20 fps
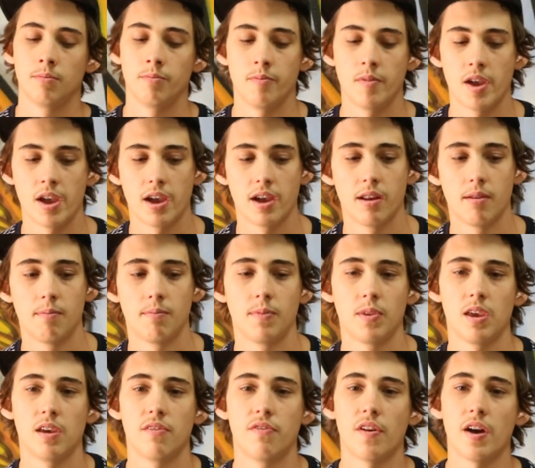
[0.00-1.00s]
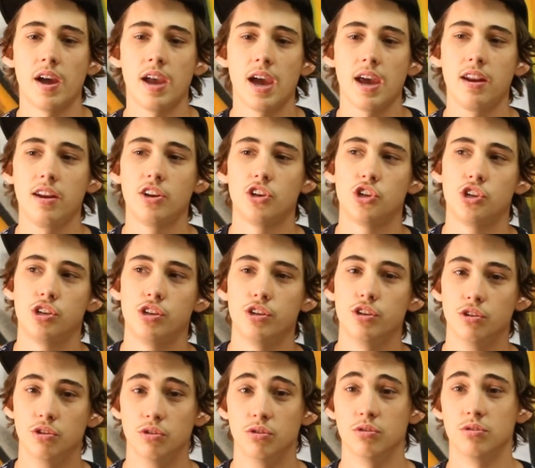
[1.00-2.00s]
Man, if I had to
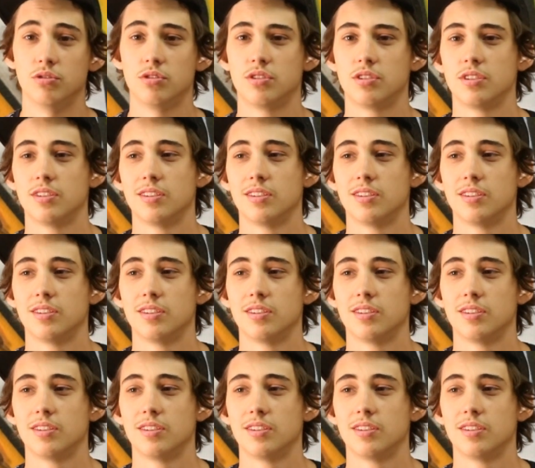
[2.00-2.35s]
choose,